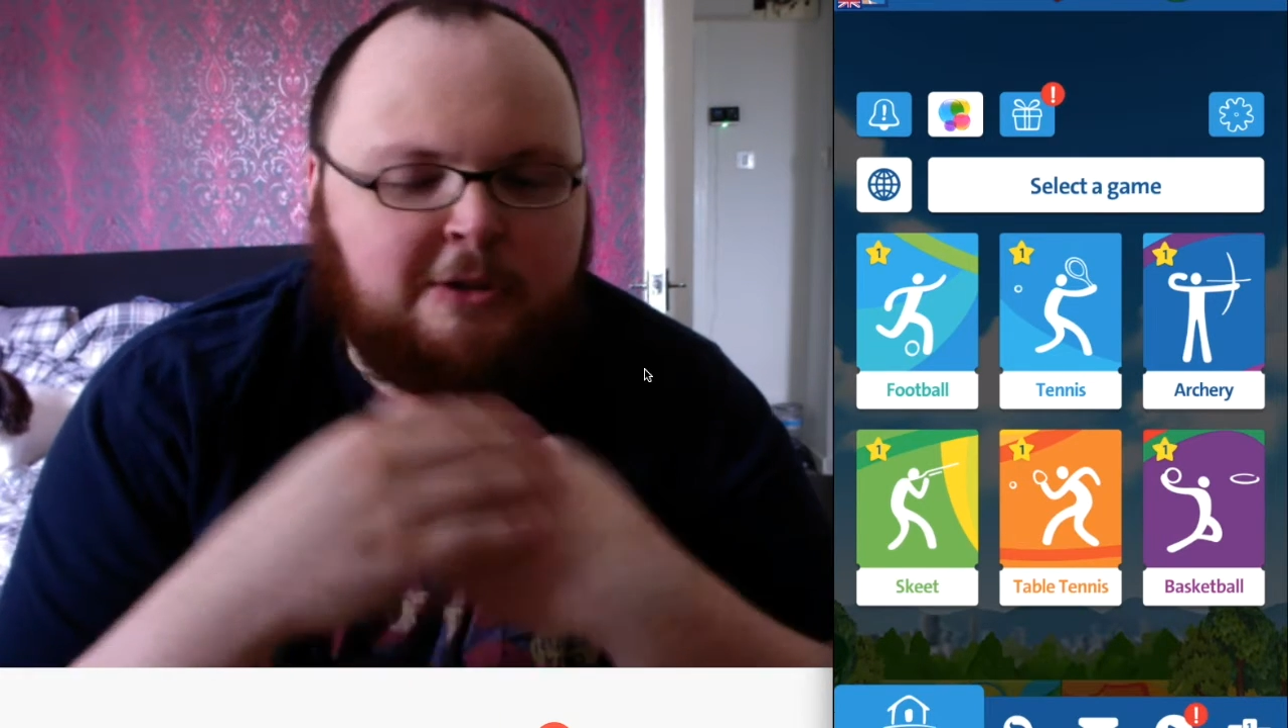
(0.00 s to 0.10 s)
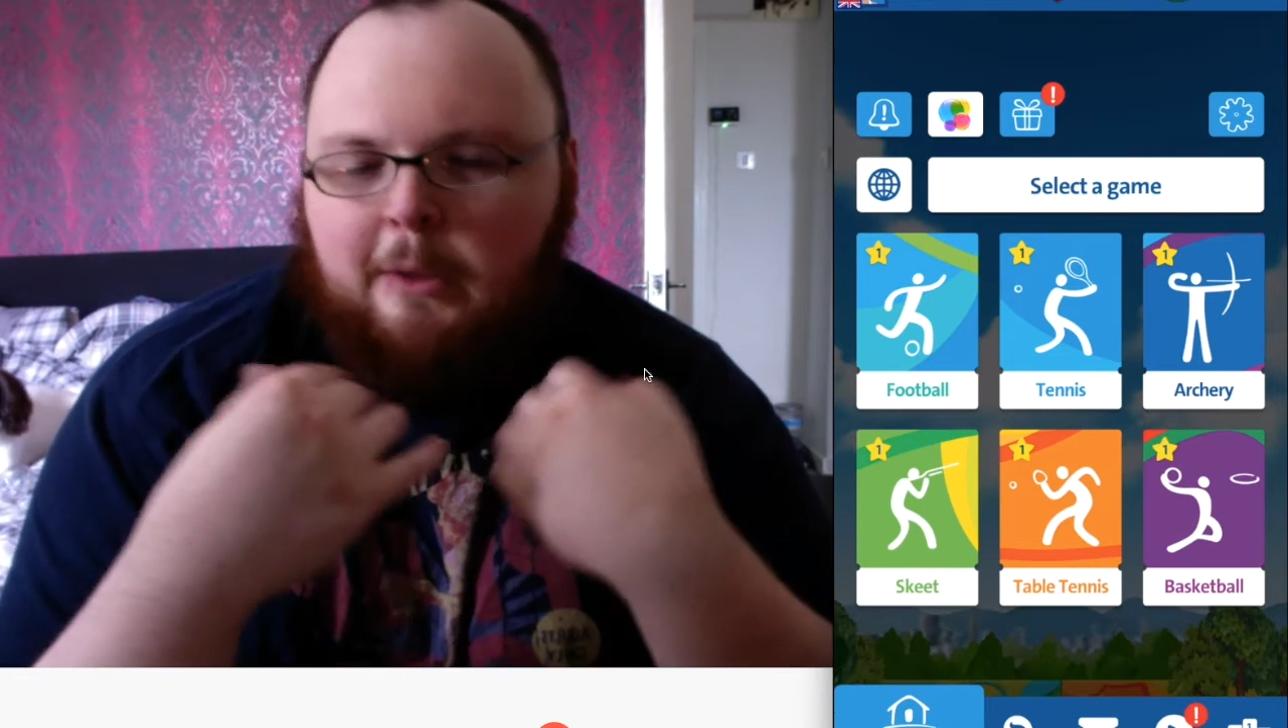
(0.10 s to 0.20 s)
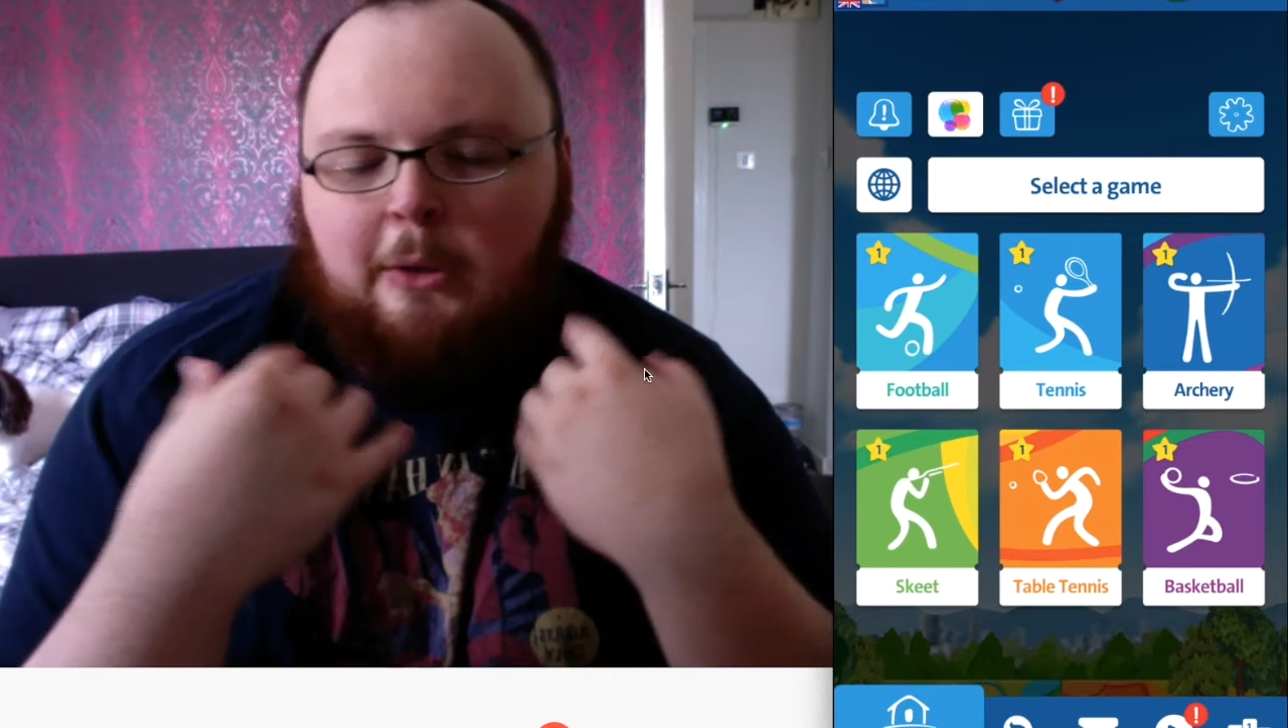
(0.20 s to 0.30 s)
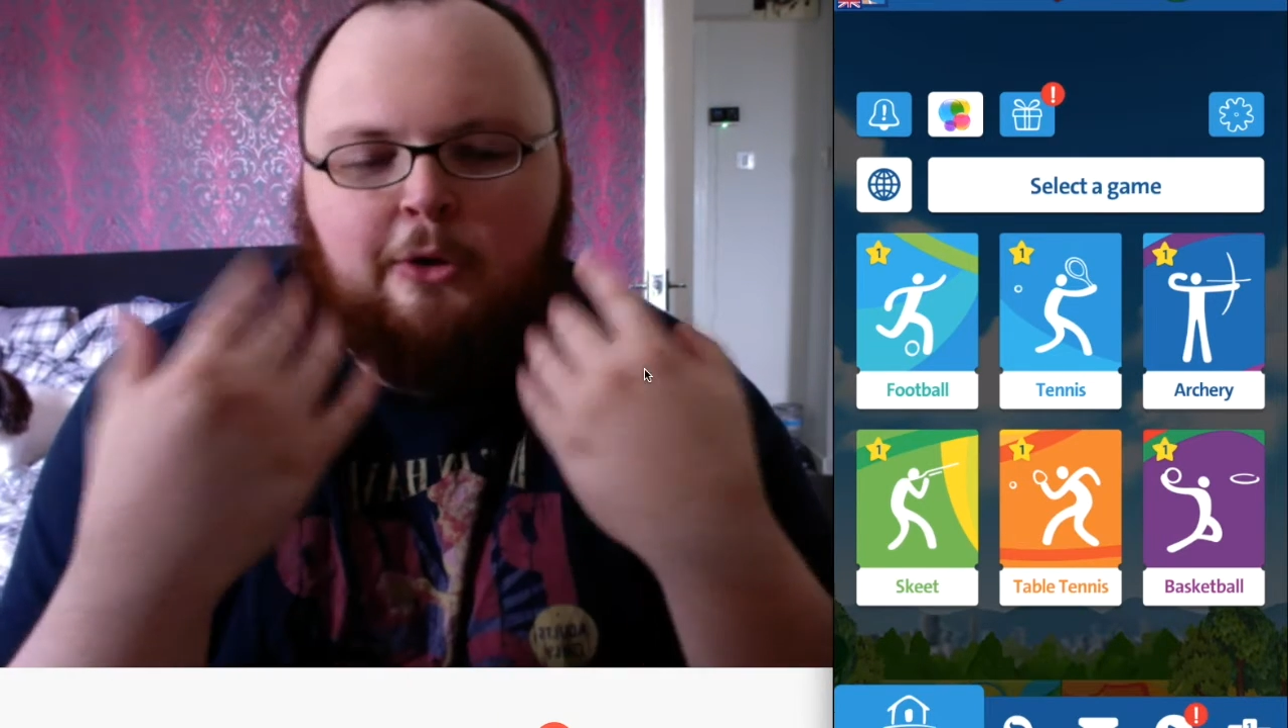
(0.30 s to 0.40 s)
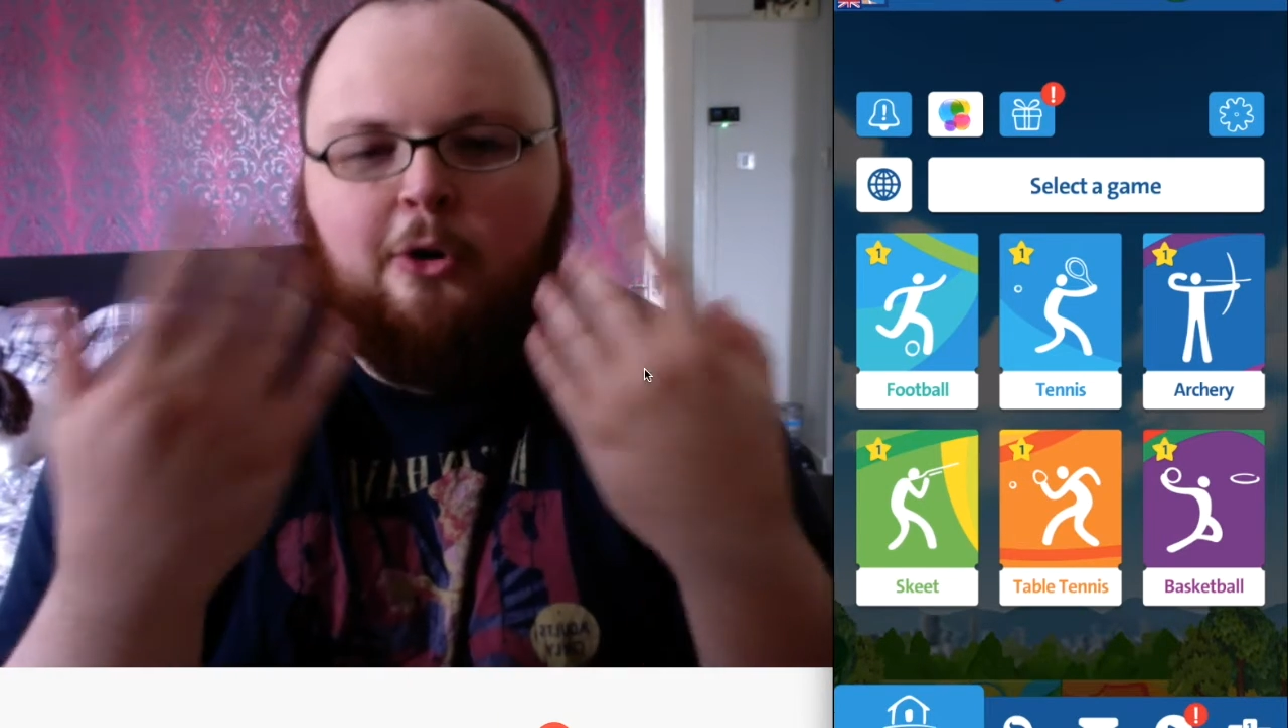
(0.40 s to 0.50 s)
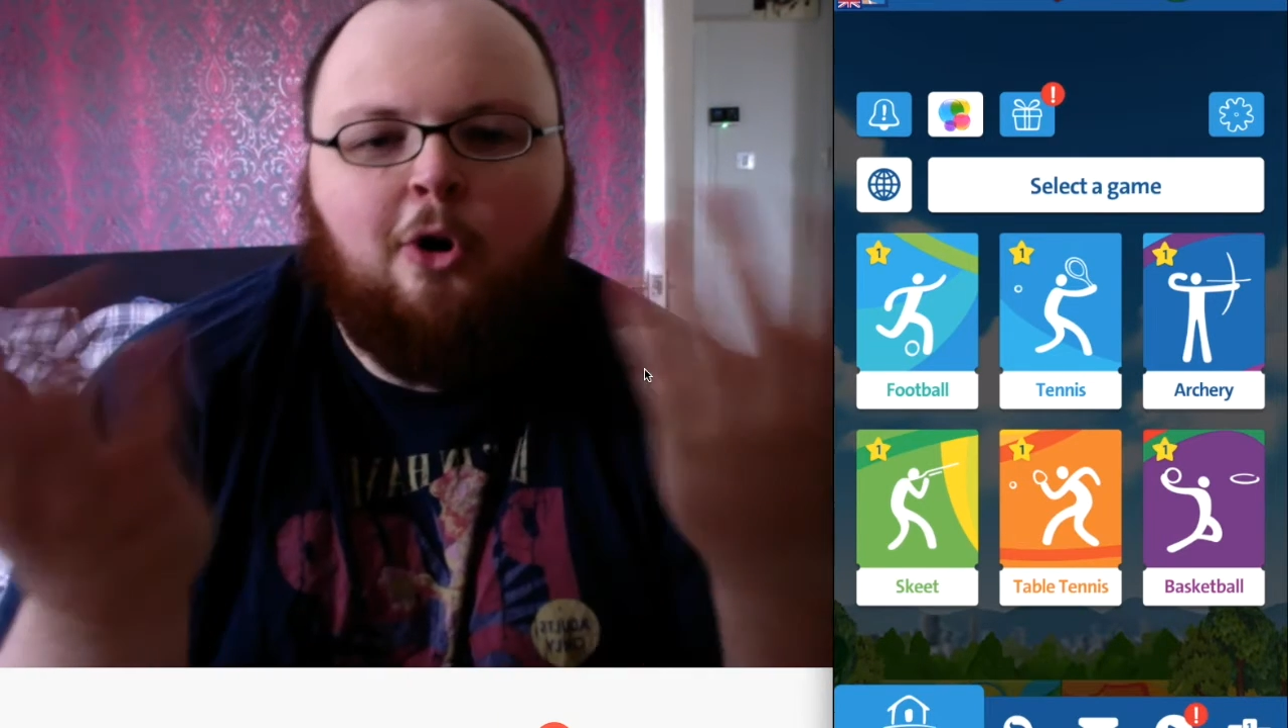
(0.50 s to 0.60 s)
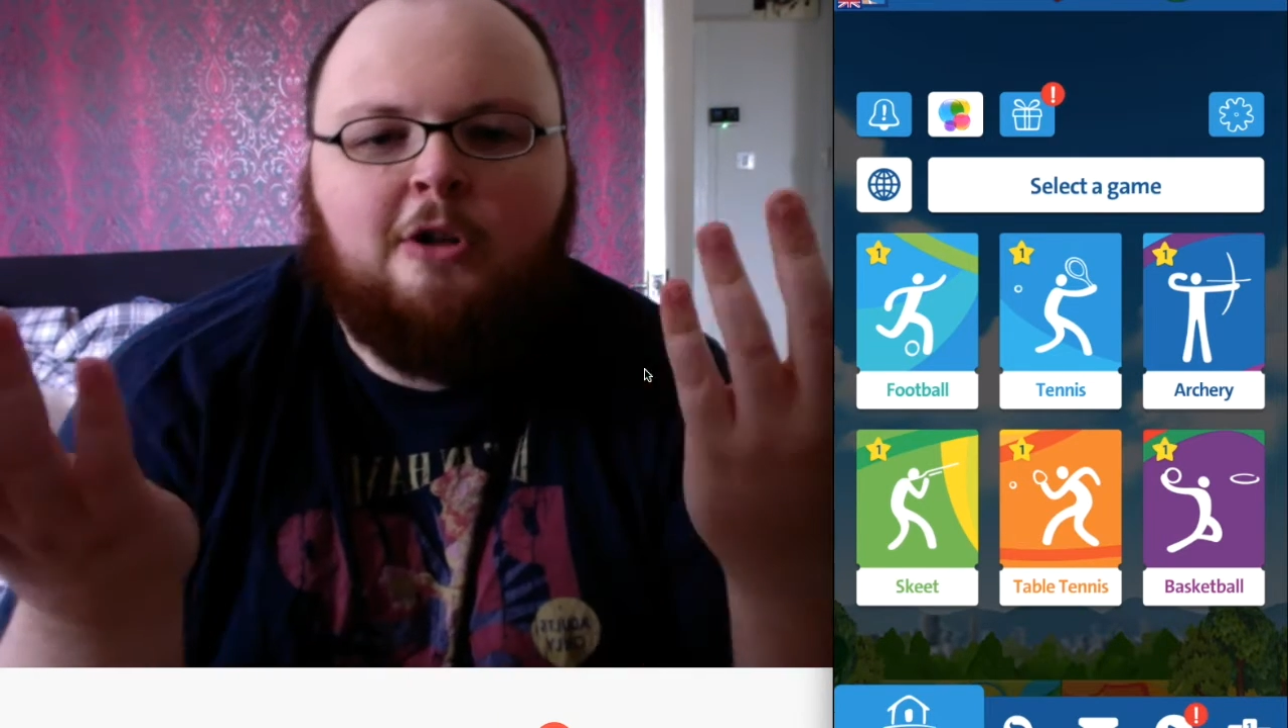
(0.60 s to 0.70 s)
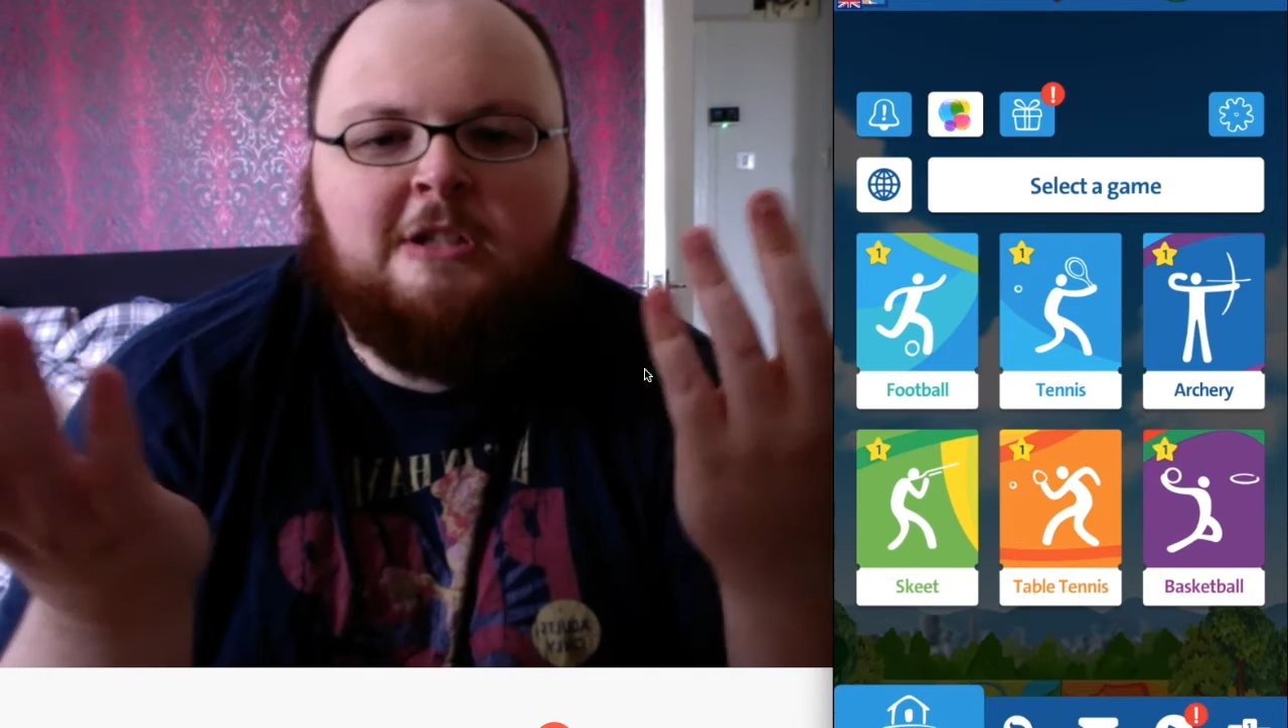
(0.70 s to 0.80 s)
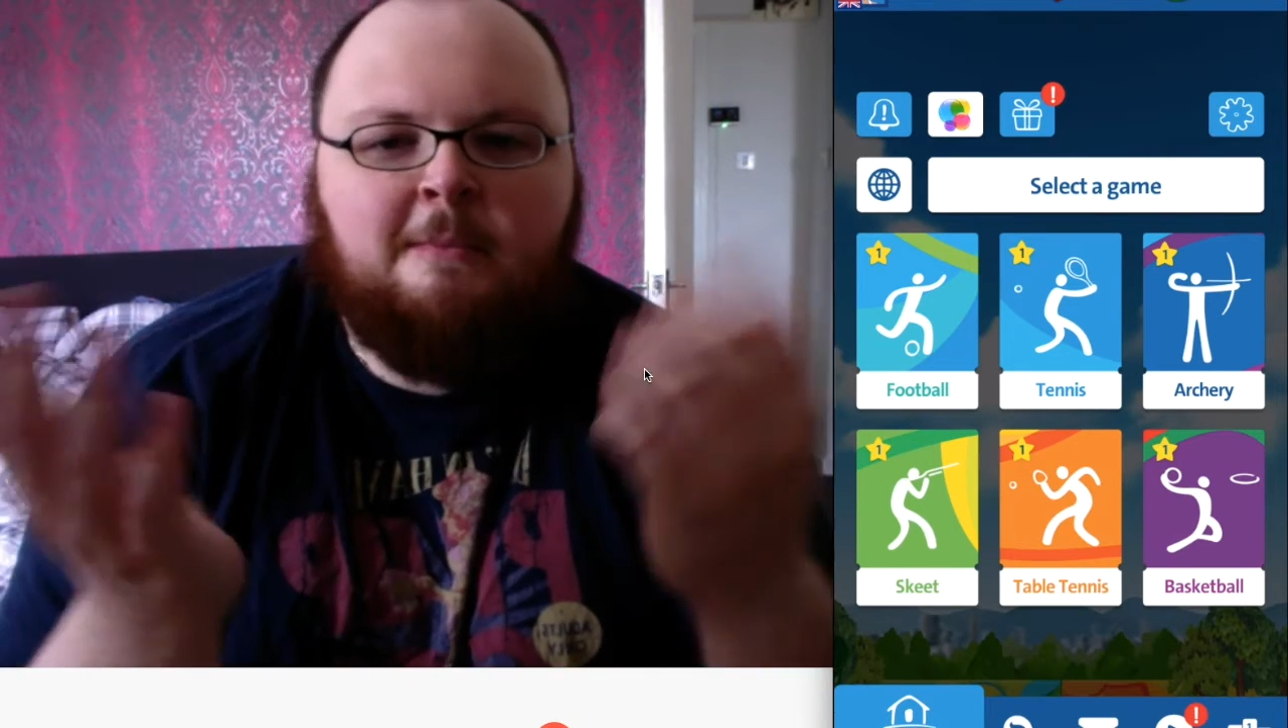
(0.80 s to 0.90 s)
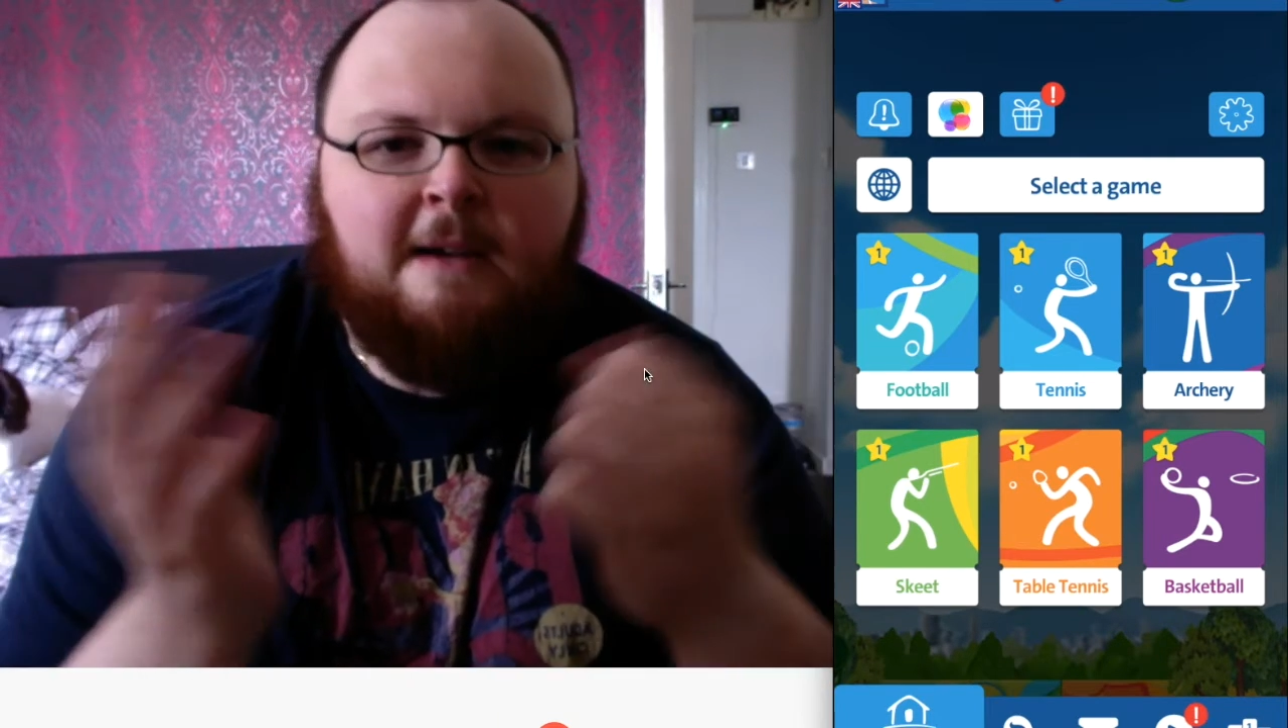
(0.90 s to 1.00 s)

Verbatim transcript: we look awesome